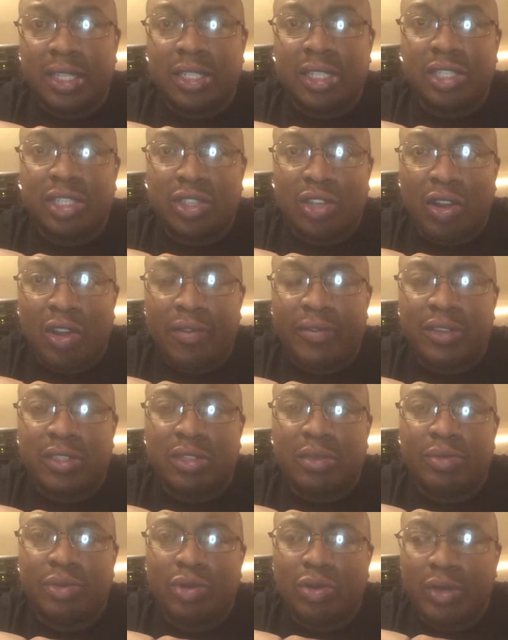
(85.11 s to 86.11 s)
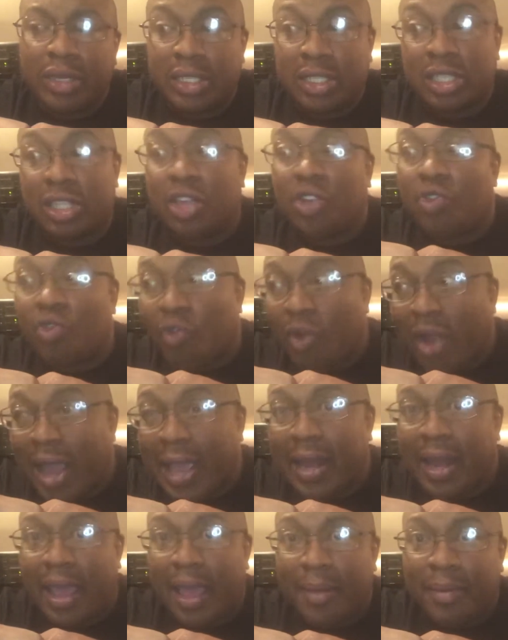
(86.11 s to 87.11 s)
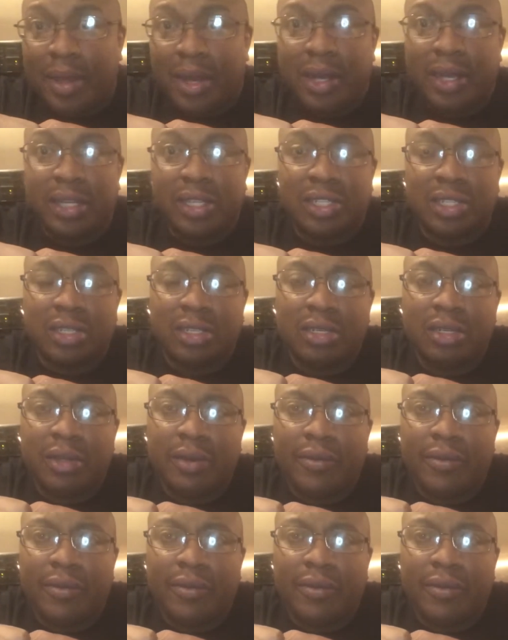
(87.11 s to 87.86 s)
Is it serviceable? Is it the right ammunition?